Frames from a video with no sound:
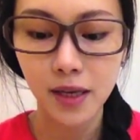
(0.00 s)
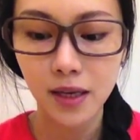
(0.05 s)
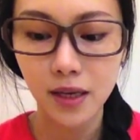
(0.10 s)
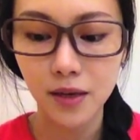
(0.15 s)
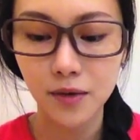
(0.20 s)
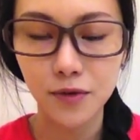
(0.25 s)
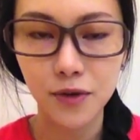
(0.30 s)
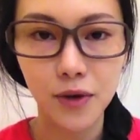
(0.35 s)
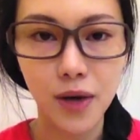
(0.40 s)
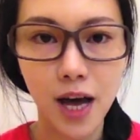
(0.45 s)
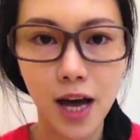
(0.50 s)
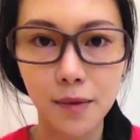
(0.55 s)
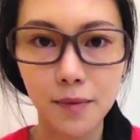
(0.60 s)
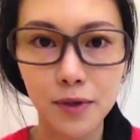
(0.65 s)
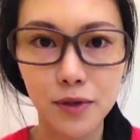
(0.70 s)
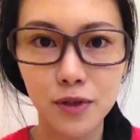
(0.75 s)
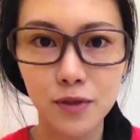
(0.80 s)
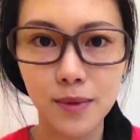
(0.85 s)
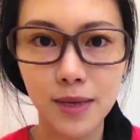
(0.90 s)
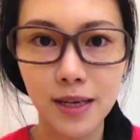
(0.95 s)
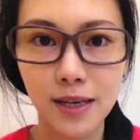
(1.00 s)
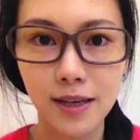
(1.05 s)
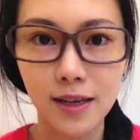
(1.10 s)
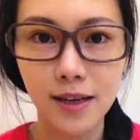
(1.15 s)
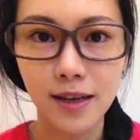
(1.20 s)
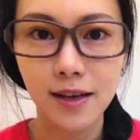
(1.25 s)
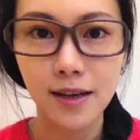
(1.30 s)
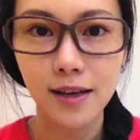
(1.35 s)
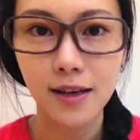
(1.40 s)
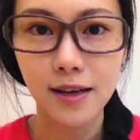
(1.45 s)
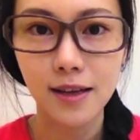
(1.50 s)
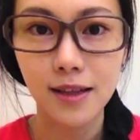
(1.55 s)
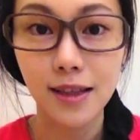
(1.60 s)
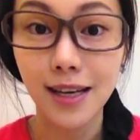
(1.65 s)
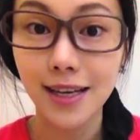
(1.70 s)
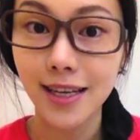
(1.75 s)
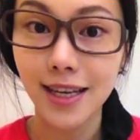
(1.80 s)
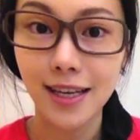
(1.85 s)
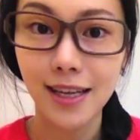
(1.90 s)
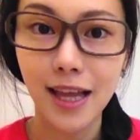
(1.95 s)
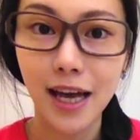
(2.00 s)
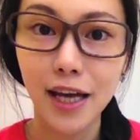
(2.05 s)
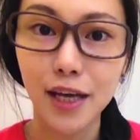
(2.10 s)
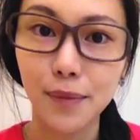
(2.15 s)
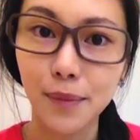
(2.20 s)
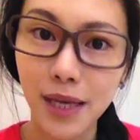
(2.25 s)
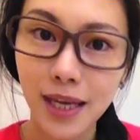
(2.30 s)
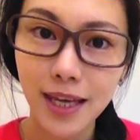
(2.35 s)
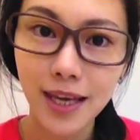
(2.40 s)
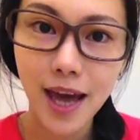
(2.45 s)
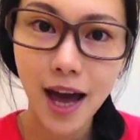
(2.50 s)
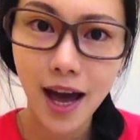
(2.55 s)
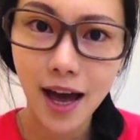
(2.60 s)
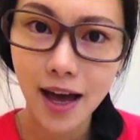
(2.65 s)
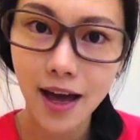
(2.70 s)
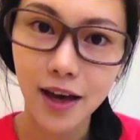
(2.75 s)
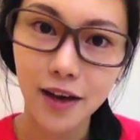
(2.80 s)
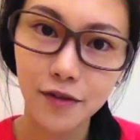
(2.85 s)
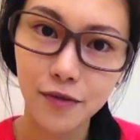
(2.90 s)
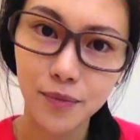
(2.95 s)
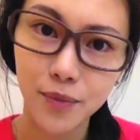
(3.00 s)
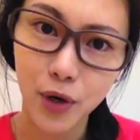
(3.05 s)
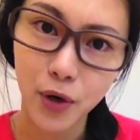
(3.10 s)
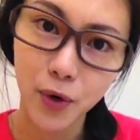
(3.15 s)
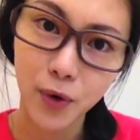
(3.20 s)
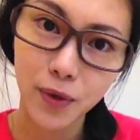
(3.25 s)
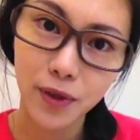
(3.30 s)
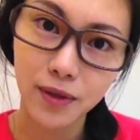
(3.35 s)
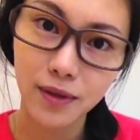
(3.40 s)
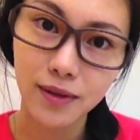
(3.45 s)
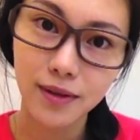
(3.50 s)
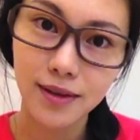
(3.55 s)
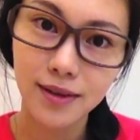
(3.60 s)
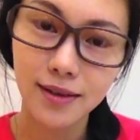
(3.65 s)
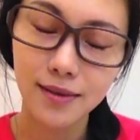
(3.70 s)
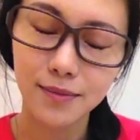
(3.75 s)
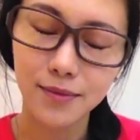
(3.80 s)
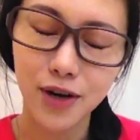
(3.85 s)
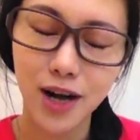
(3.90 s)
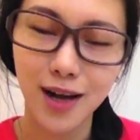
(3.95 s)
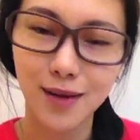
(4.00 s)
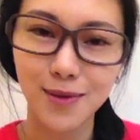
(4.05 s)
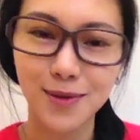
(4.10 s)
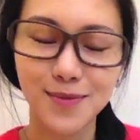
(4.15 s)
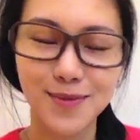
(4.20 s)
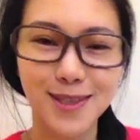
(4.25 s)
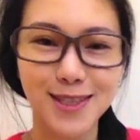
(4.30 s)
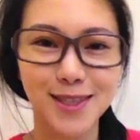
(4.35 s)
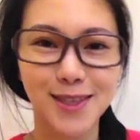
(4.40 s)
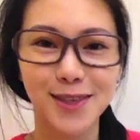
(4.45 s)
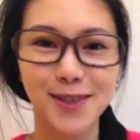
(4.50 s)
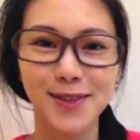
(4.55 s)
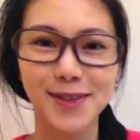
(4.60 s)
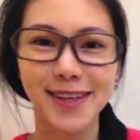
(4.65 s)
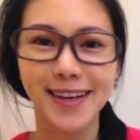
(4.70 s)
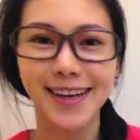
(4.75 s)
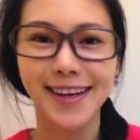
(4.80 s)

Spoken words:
if you happen to be lucky like me, I have both problems. So